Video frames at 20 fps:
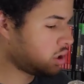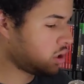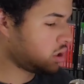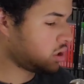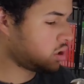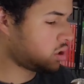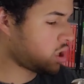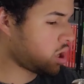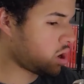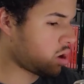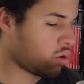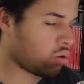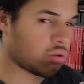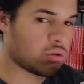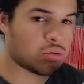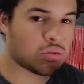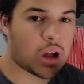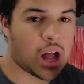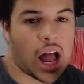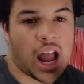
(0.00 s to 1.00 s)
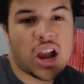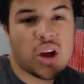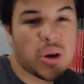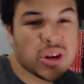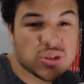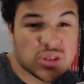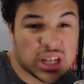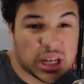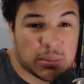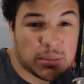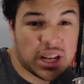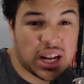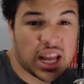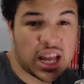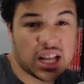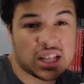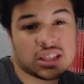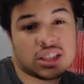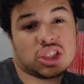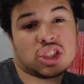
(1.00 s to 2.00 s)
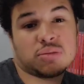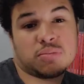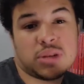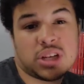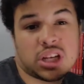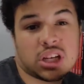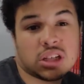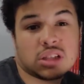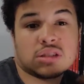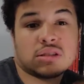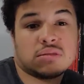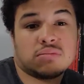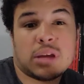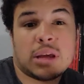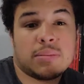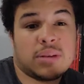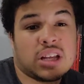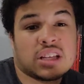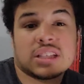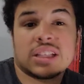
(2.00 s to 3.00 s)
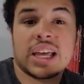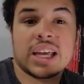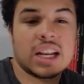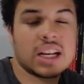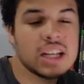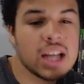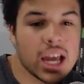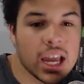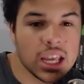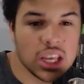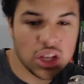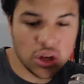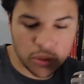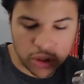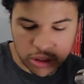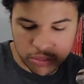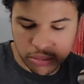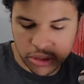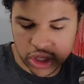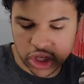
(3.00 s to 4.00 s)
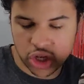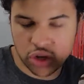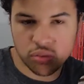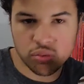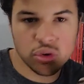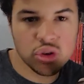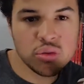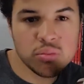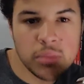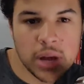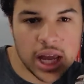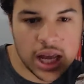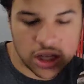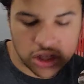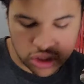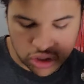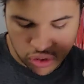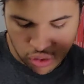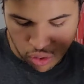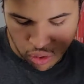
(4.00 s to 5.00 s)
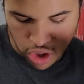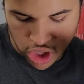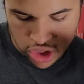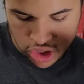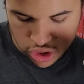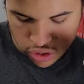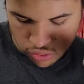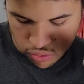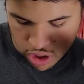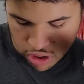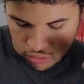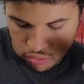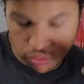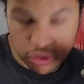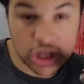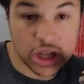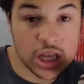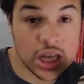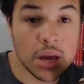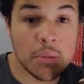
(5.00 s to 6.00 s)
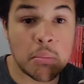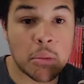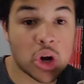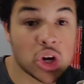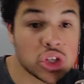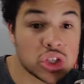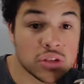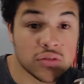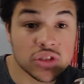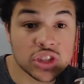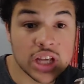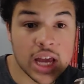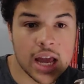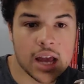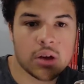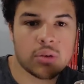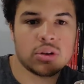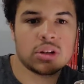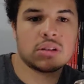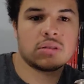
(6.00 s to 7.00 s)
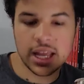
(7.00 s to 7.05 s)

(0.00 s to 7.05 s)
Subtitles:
So I always recommend a headset just because maybe it's late at night, you don't want to bug your roommates, or you just want really immersive sound.